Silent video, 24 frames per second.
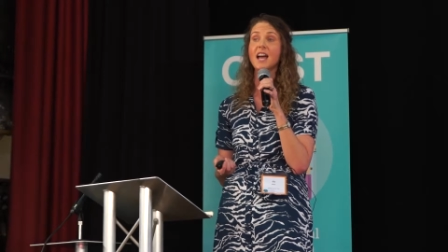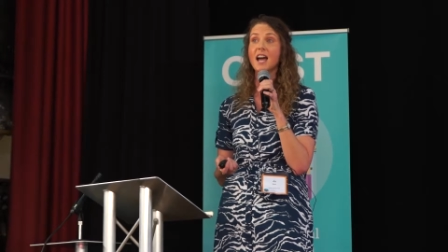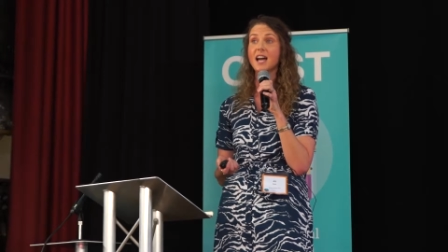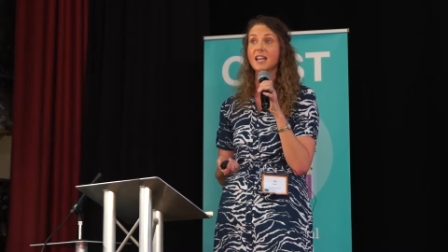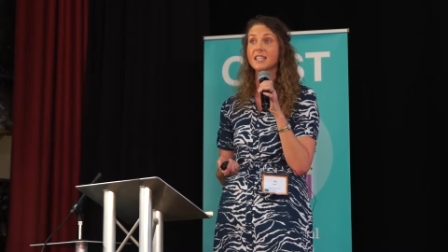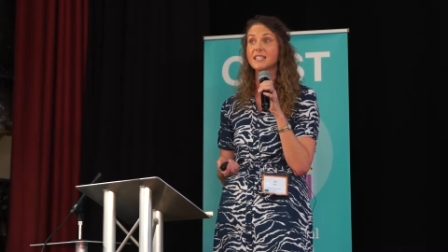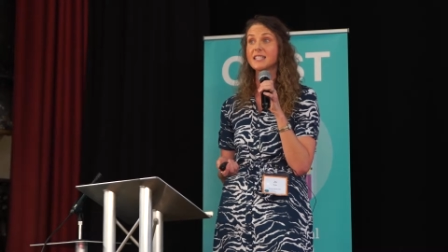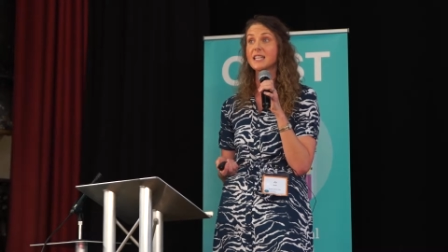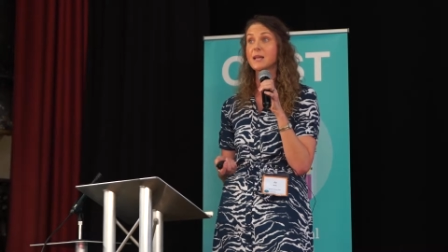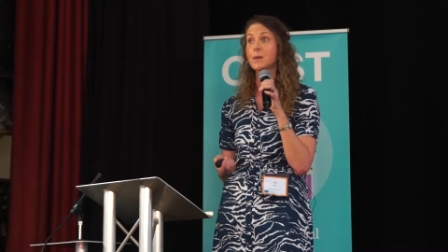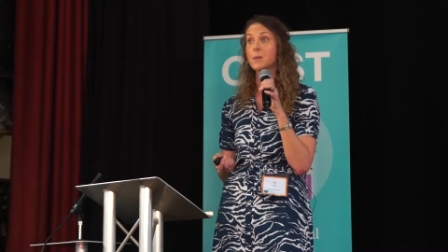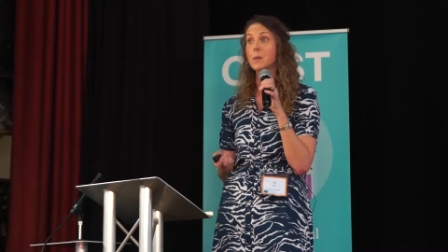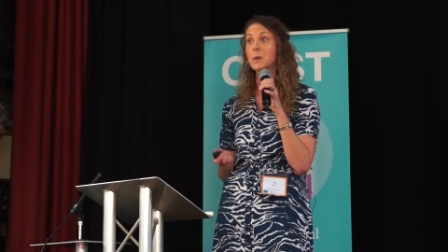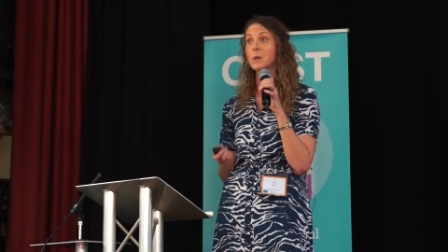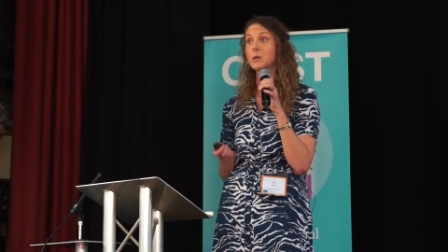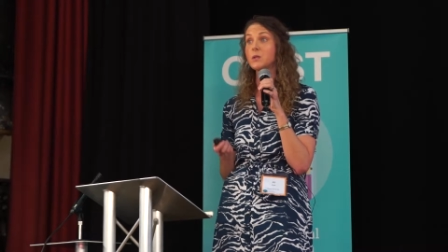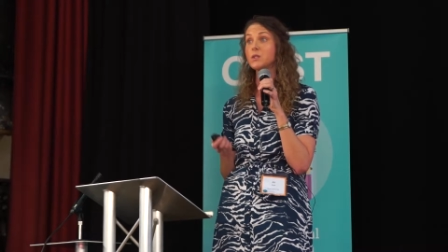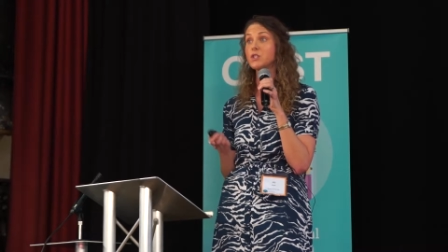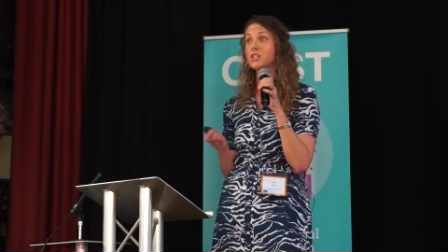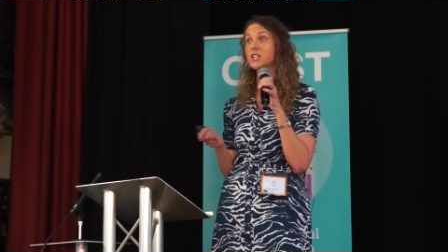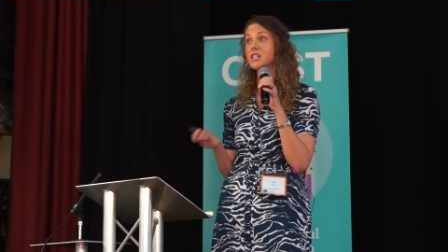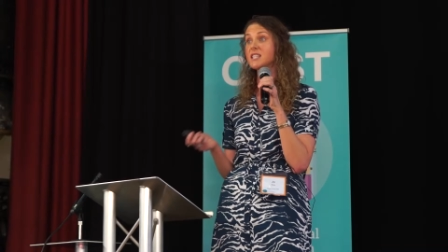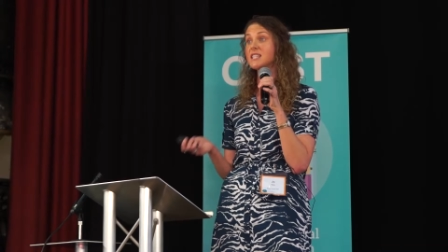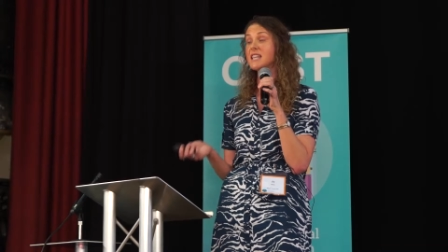I say, well,
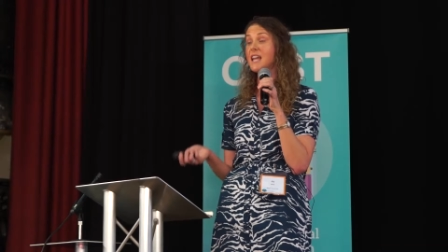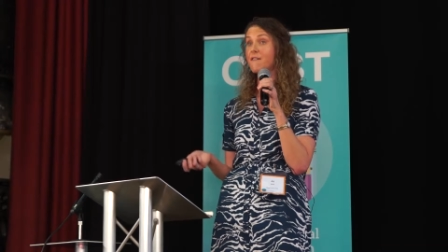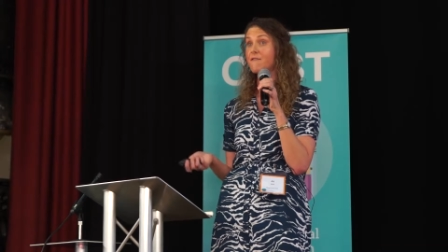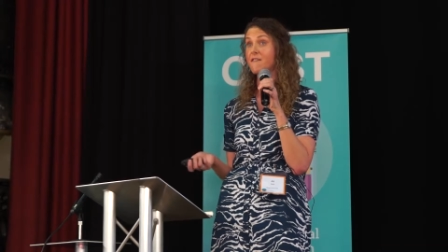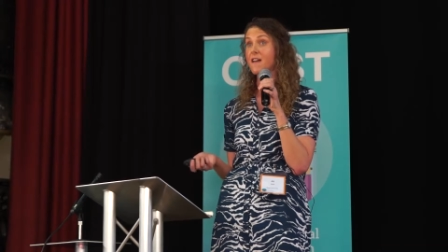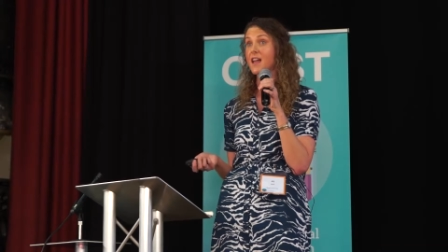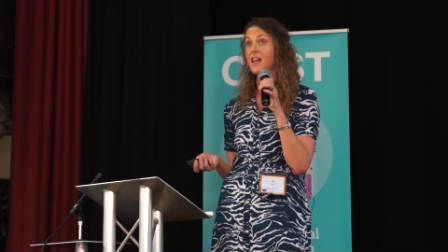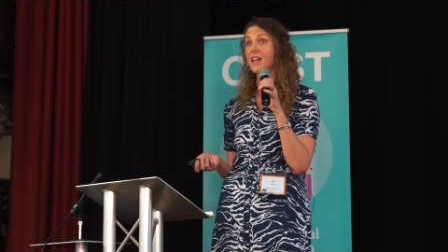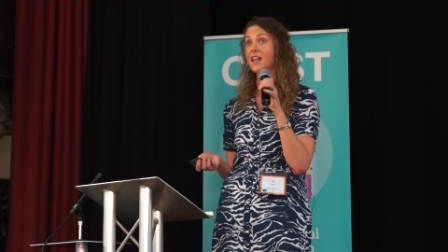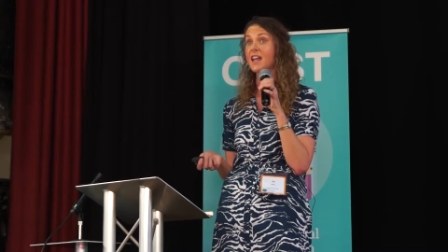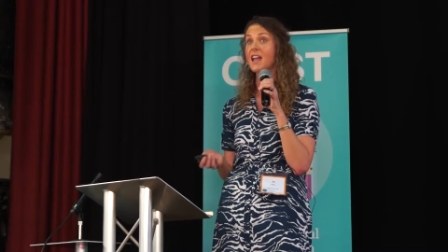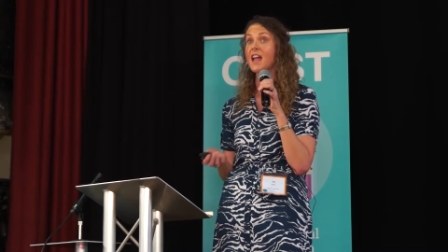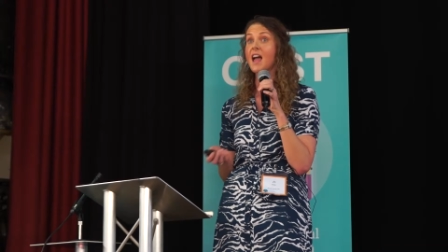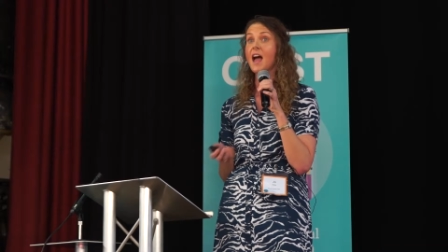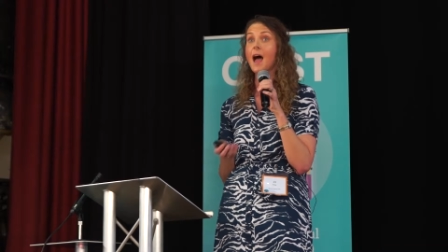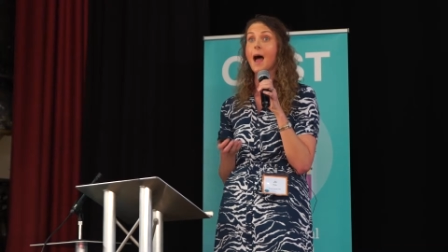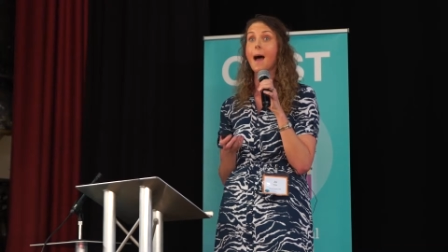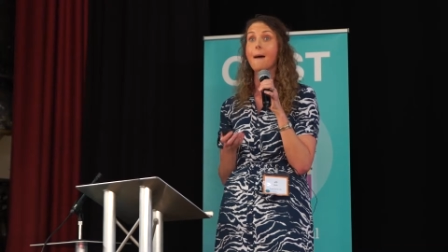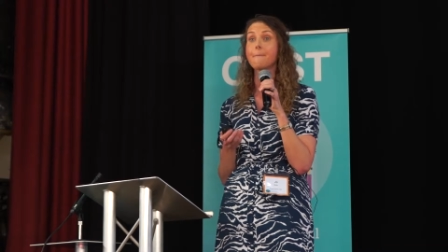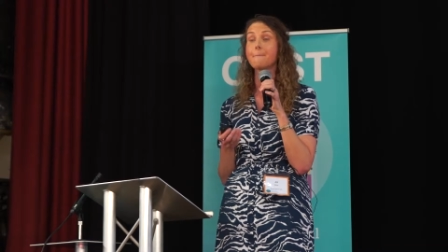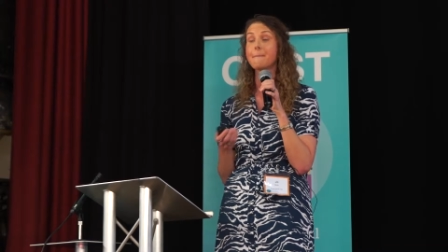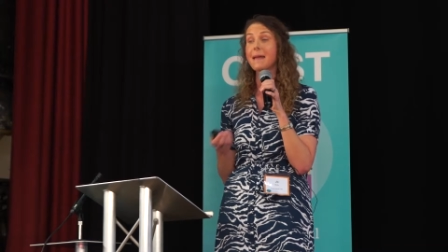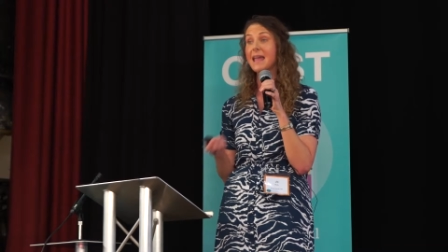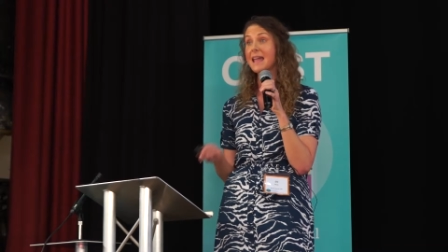Just Giving,
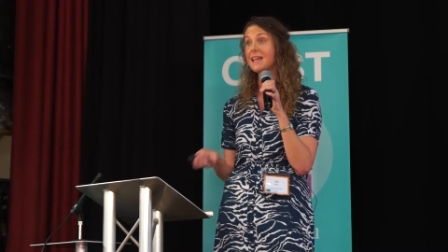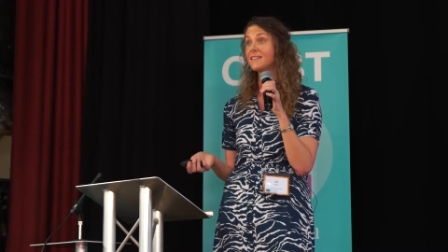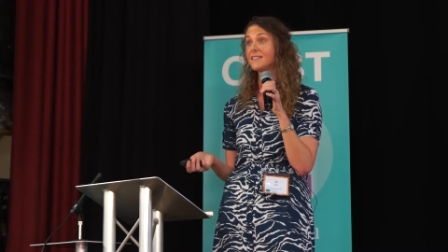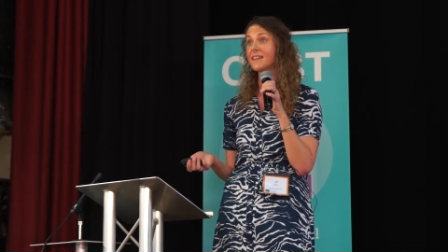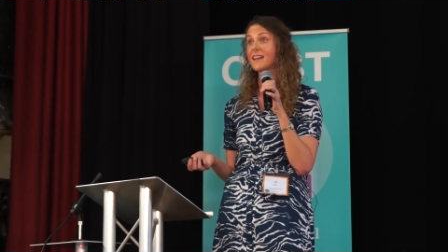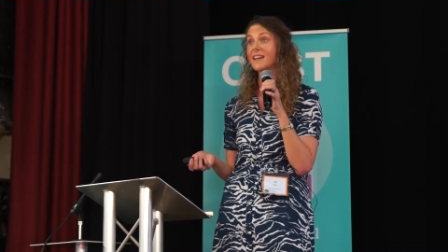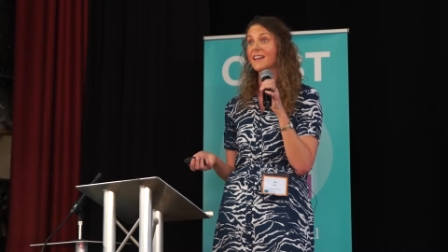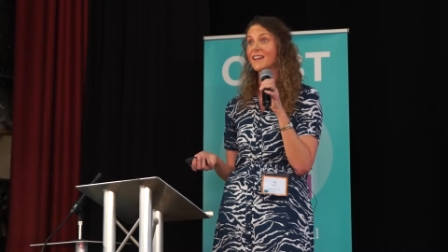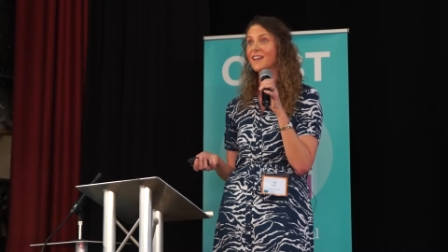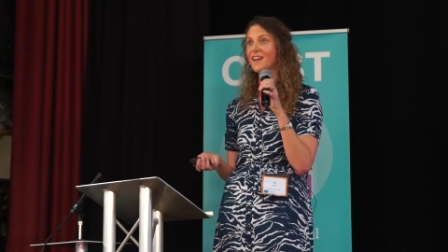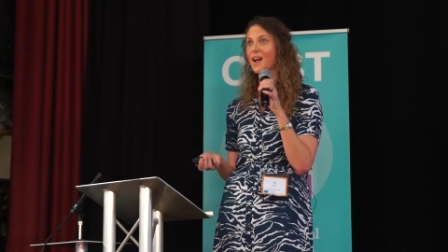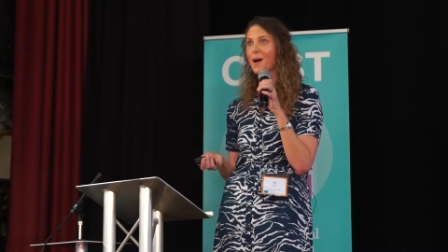amazing